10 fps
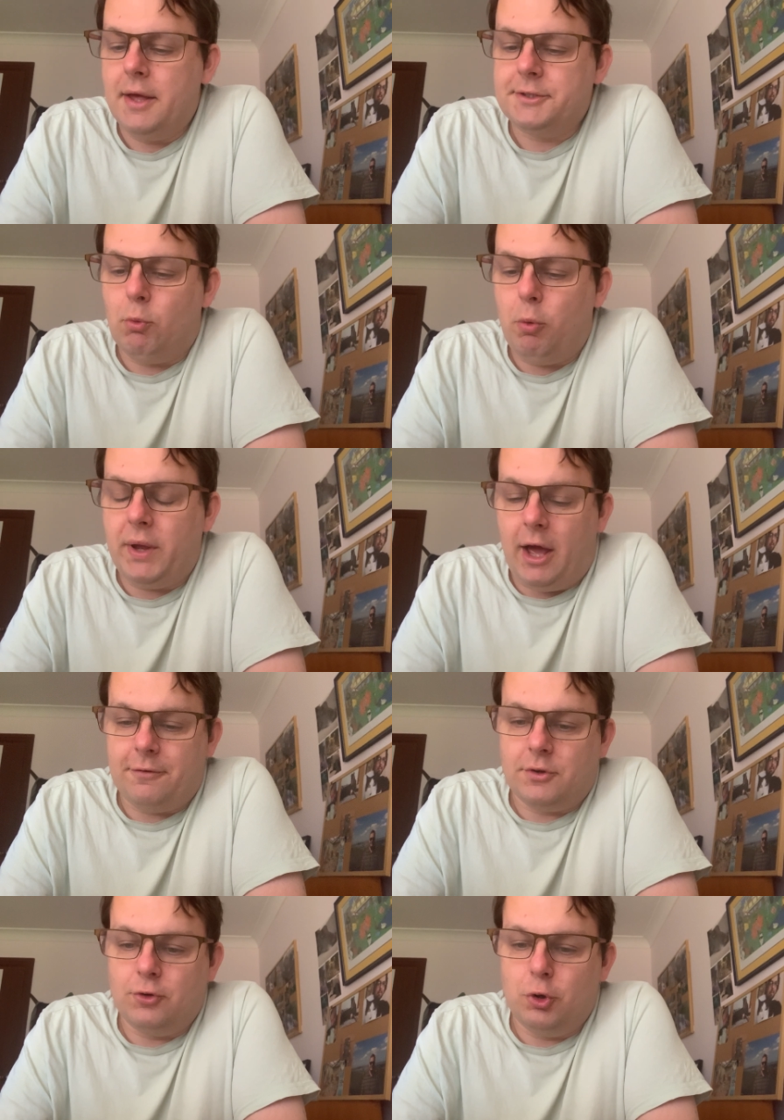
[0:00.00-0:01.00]
So what we
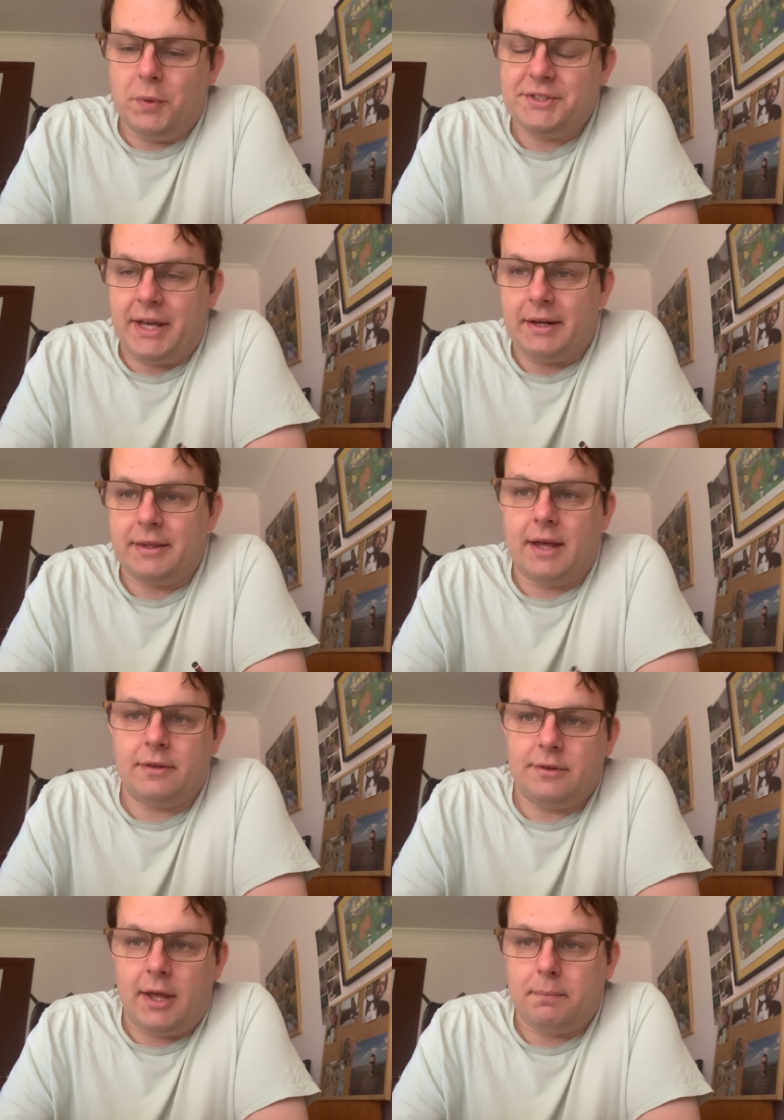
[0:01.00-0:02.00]
have to do is add
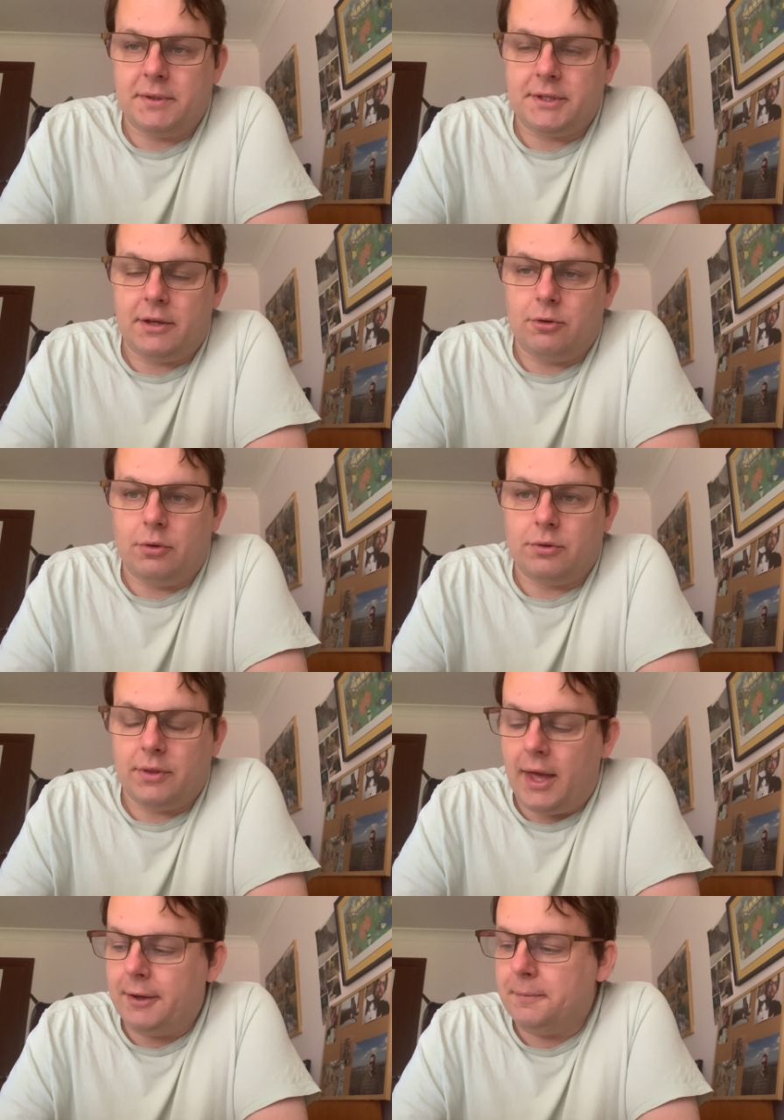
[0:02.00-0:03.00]
another 10% onto
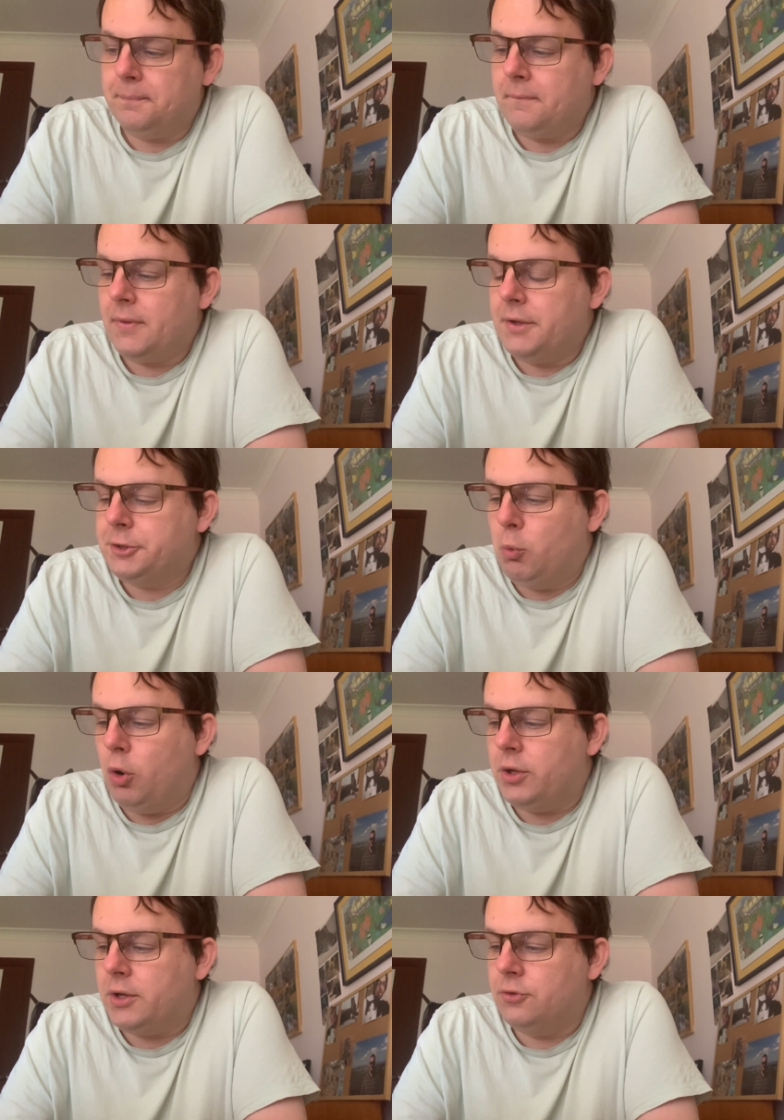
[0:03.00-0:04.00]
that. So
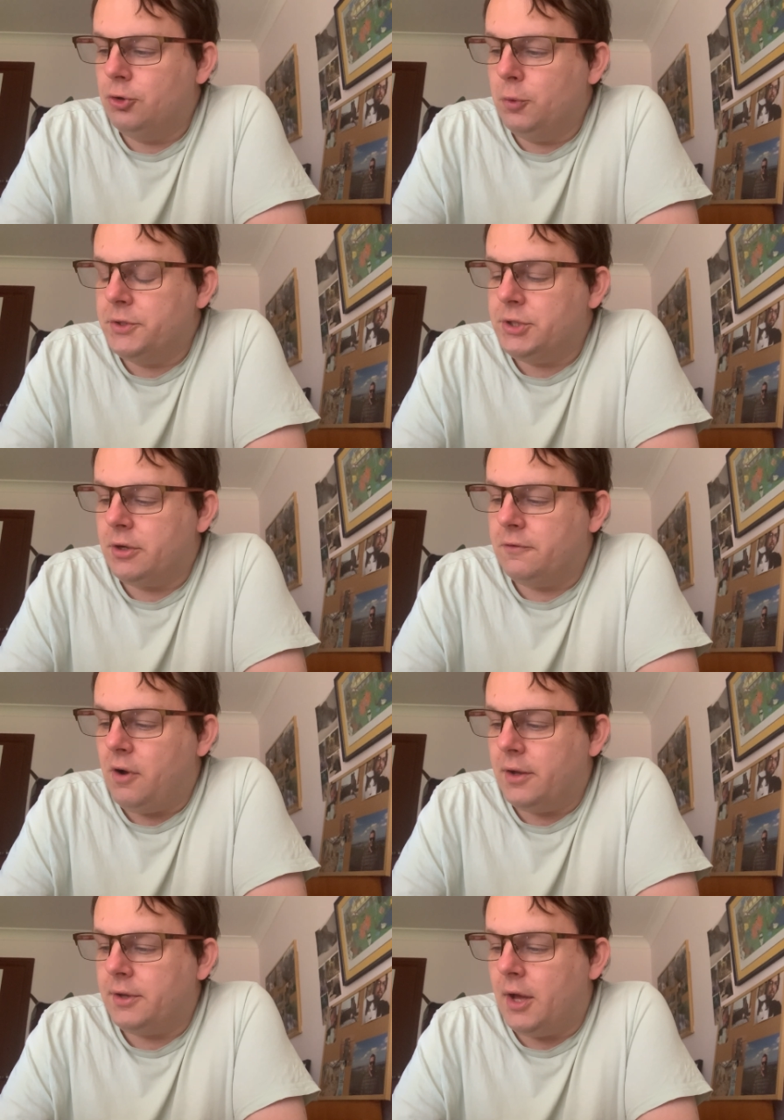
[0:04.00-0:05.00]
what you could do is you could
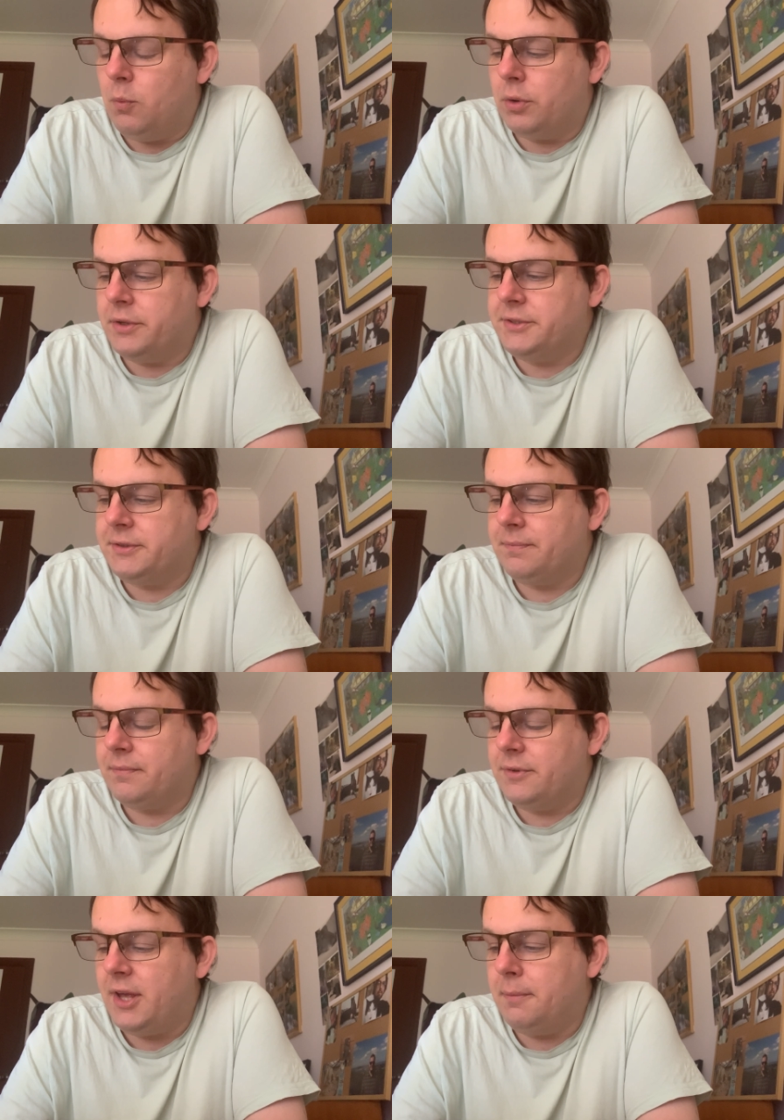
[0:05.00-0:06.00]
find out what is
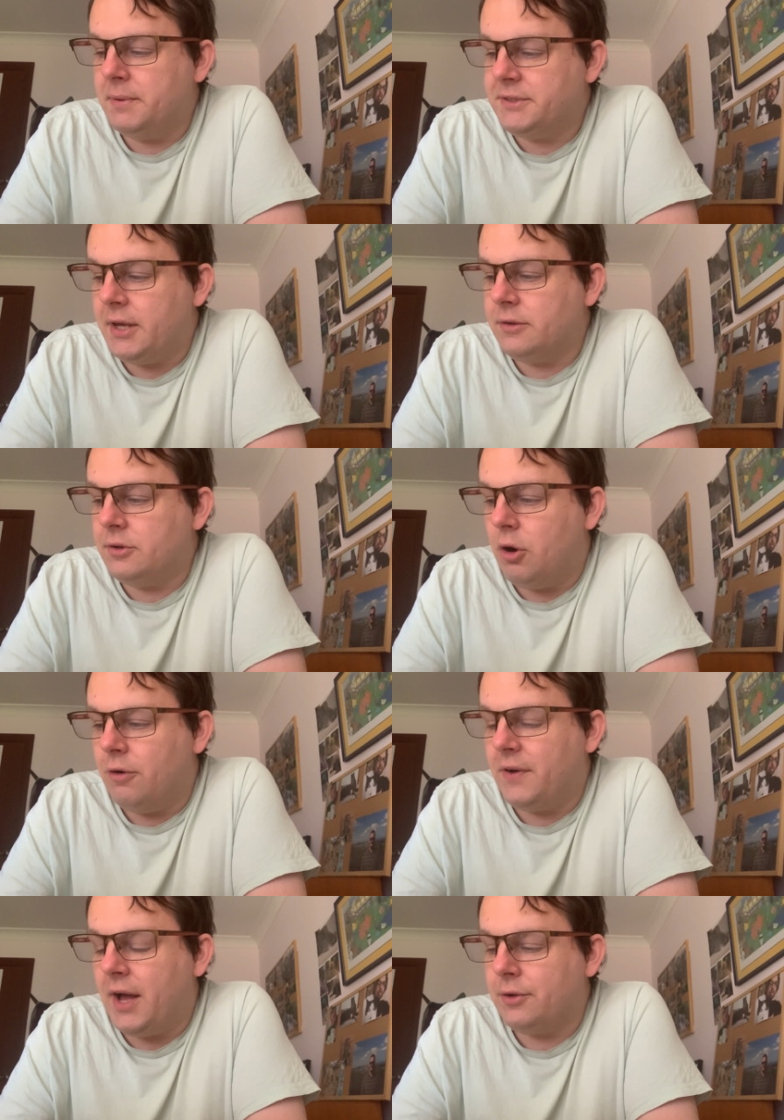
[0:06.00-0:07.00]
10%
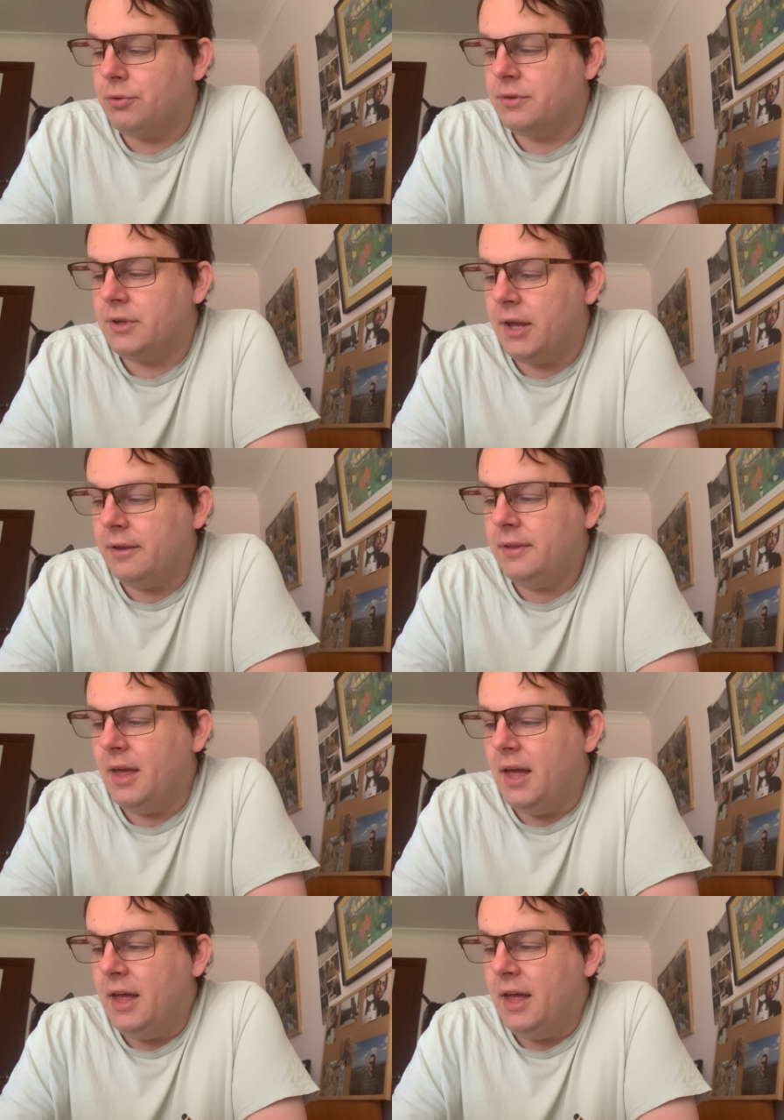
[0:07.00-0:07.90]
of 110.